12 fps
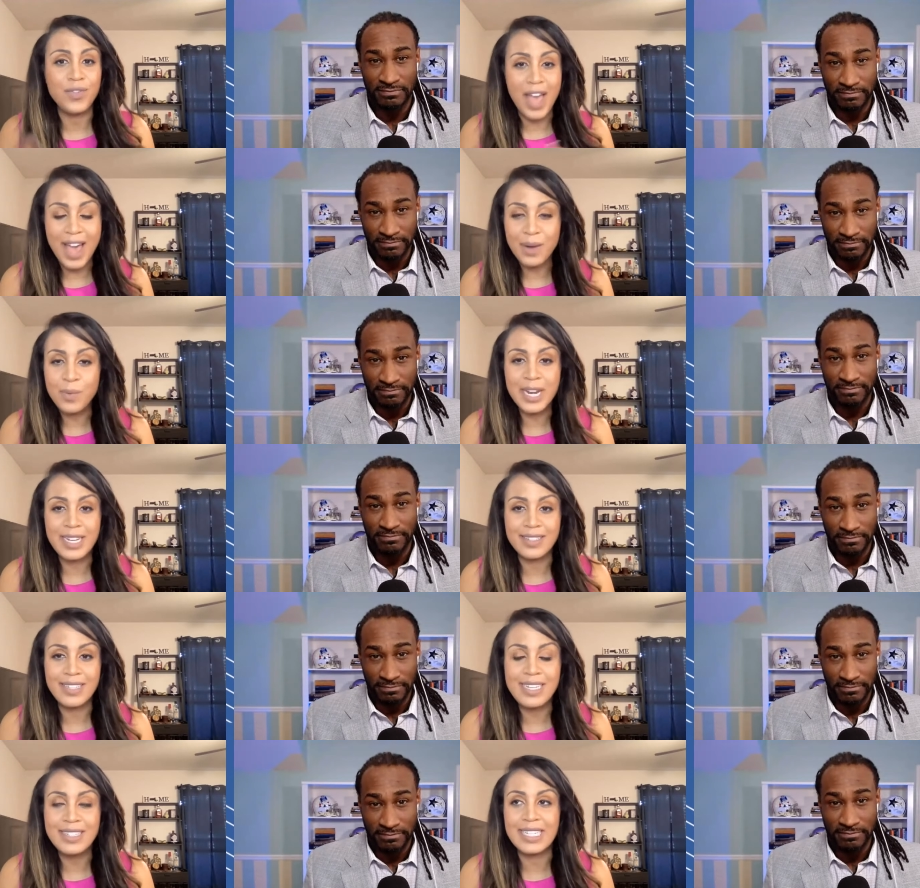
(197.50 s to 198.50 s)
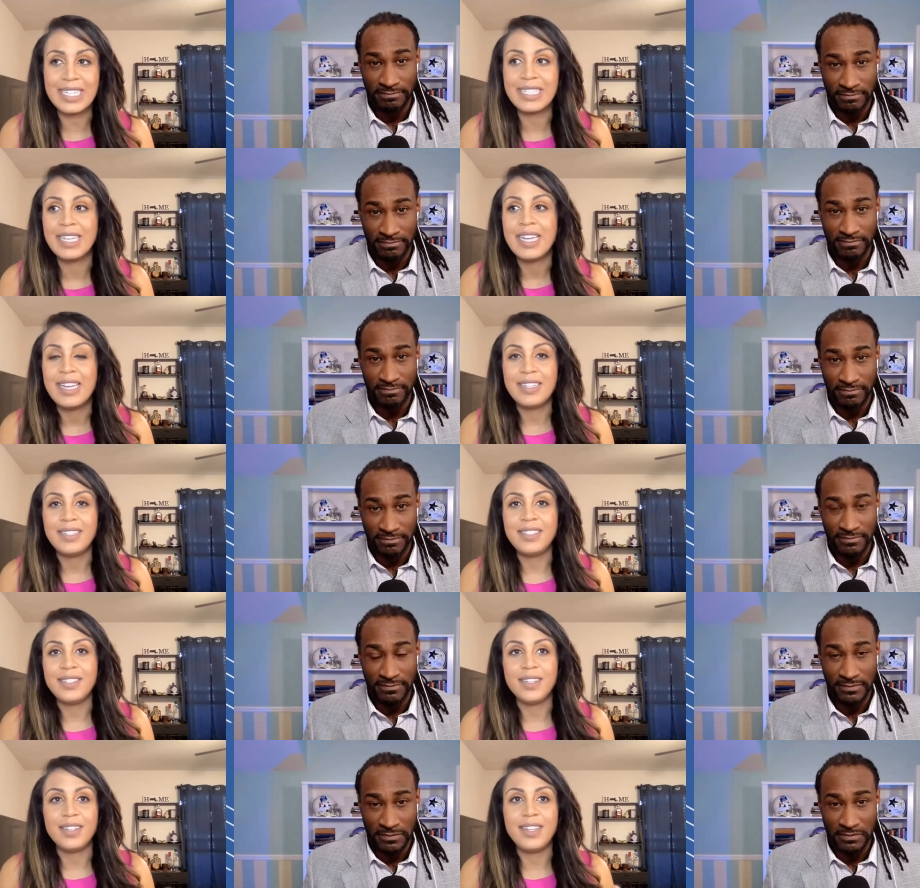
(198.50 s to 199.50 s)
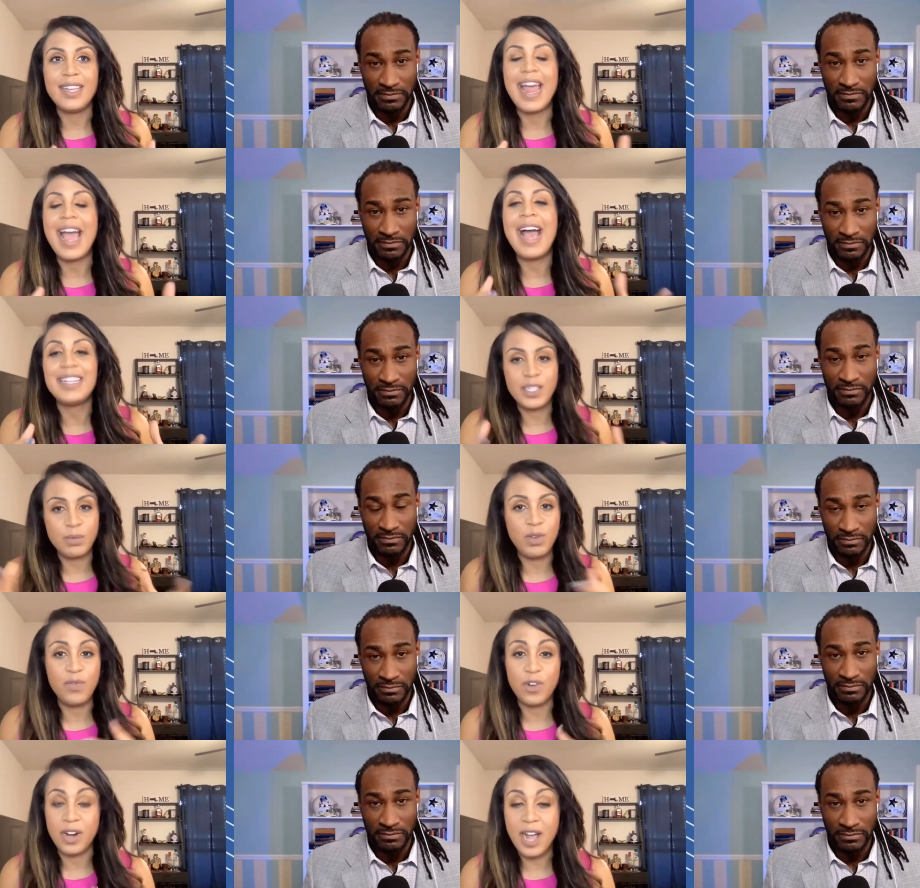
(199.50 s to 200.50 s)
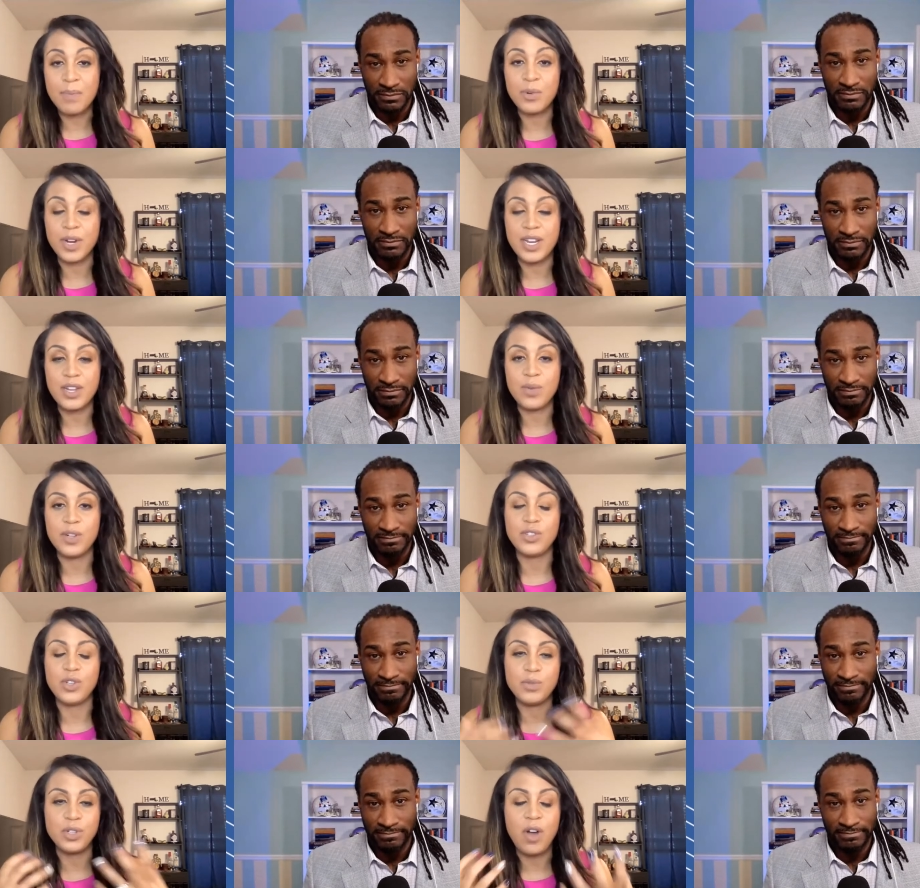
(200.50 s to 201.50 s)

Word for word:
Speaker 1: had winning seasons, it has to be for an upgrade, you would assume.